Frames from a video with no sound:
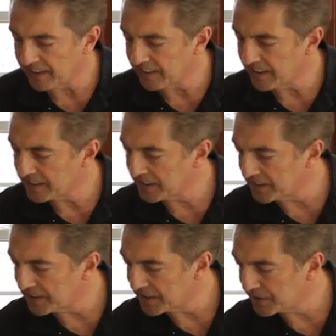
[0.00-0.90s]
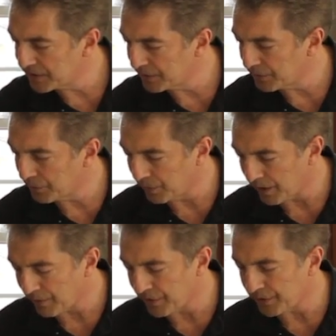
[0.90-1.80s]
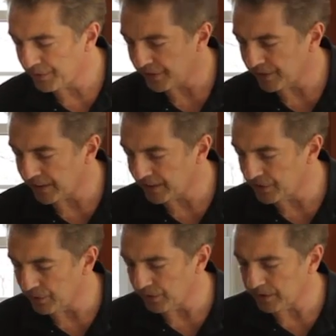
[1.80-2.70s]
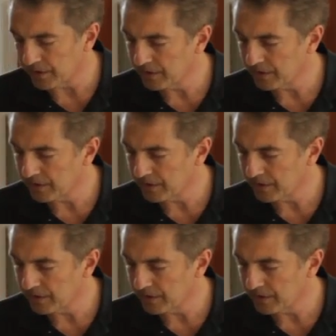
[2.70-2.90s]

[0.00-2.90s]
of this, it's just whatever you feel like doing.